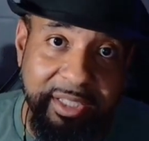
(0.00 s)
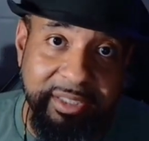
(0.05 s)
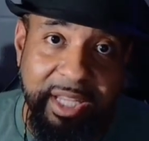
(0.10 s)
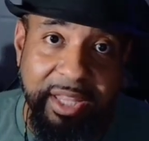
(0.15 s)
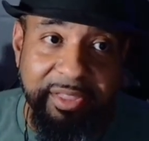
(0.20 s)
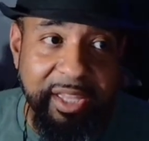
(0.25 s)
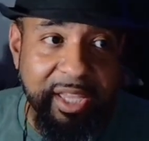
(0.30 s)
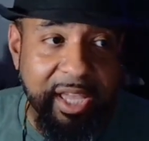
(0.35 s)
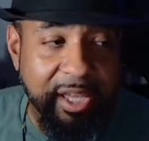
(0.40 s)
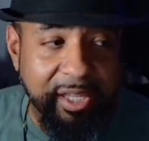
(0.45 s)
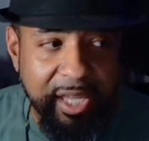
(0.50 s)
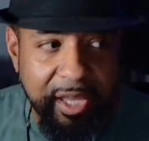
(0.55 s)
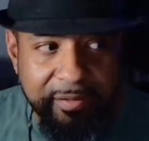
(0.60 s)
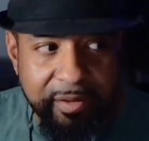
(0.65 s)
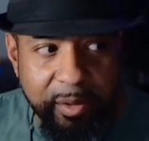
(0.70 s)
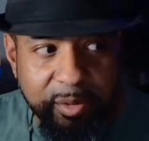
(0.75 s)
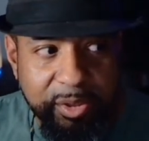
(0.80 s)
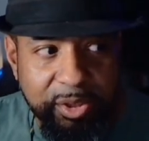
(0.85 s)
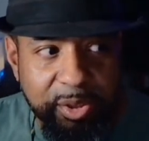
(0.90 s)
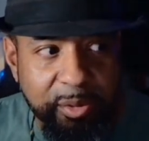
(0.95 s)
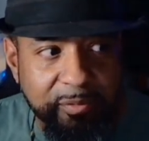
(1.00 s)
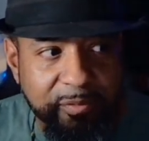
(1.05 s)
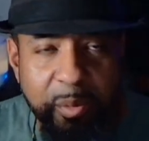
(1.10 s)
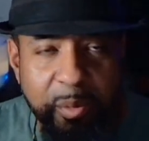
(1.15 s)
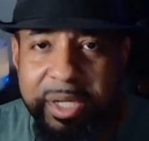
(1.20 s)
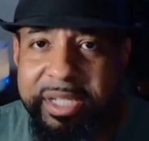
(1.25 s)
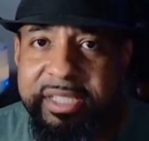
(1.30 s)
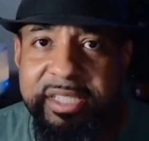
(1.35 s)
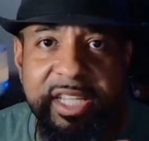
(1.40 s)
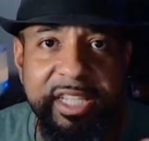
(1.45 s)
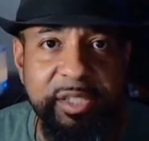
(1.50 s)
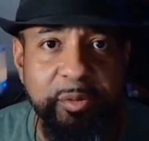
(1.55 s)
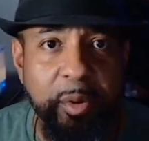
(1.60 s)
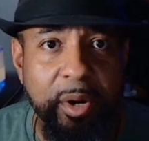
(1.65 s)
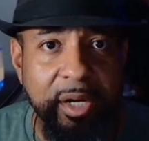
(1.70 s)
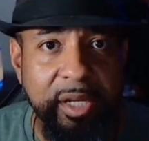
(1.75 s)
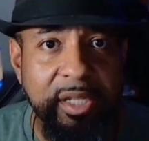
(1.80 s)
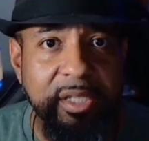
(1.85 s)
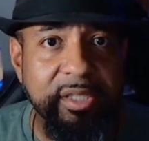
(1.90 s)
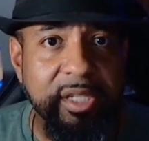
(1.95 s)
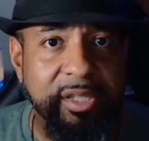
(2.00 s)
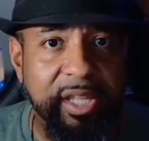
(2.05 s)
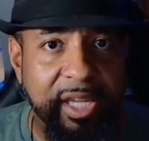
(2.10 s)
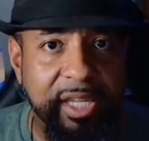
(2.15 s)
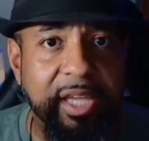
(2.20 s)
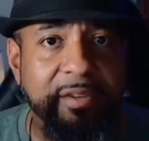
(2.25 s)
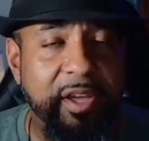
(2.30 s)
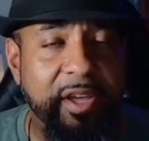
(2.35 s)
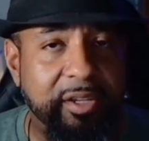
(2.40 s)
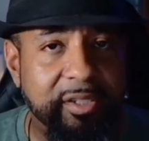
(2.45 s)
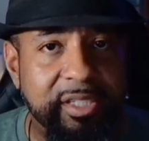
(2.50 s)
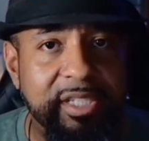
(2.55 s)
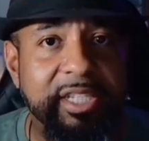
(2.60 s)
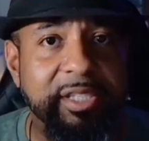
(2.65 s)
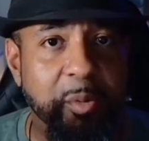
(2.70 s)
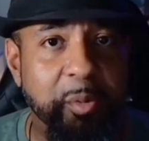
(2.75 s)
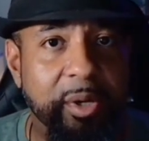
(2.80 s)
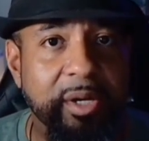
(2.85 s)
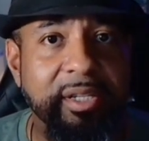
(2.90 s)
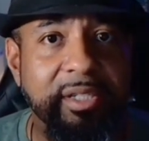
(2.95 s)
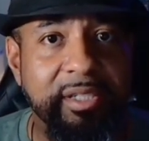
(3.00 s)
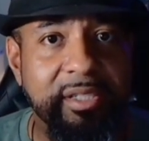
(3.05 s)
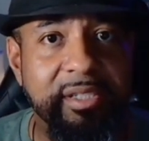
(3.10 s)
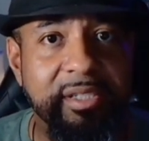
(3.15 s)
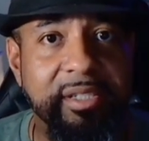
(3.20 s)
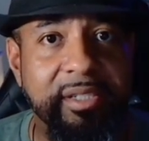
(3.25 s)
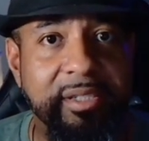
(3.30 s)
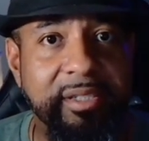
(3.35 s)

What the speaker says: I think I gave y'all six workings? Can I give y'all six workings?